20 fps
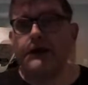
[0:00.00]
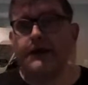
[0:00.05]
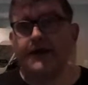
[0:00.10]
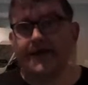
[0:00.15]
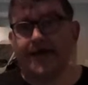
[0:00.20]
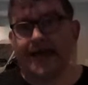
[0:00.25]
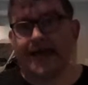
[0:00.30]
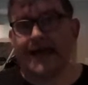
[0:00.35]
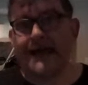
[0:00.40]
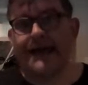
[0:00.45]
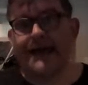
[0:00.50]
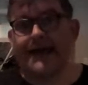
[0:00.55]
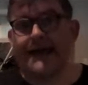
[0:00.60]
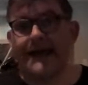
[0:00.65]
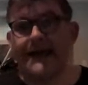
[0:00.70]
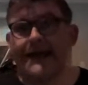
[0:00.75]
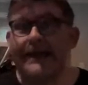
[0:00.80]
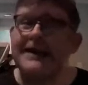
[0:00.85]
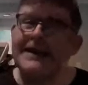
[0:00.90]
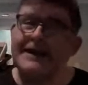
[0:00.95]
yet
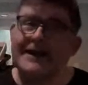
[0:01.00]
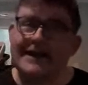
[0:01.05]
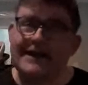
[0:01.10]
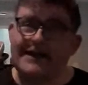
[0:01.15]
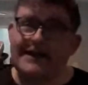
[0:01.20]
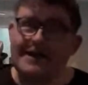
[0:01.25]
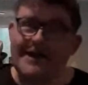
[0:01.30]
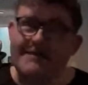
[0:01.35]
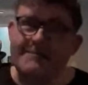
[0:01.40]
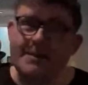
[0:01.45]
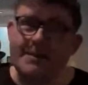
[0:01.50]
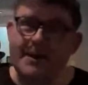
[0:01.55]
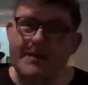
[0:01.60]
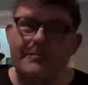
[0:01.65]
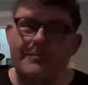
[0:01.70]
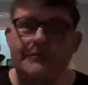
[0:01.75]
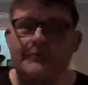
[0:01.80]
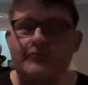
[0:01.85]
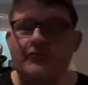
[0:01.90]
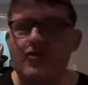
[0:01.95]
they've been
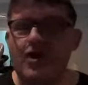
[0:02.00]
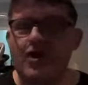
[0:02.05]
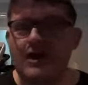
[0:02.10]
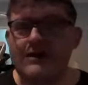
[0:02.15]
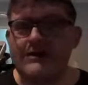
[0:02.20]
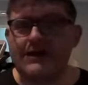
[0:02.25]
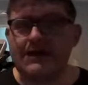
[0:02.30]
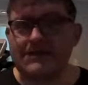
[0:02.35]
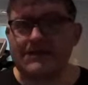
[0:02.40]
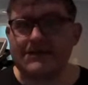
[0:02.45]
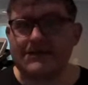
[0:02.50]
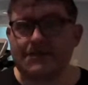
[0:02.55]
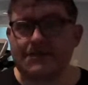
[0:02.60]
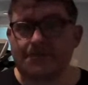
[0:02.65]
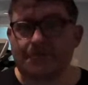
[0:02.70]
able to productize it.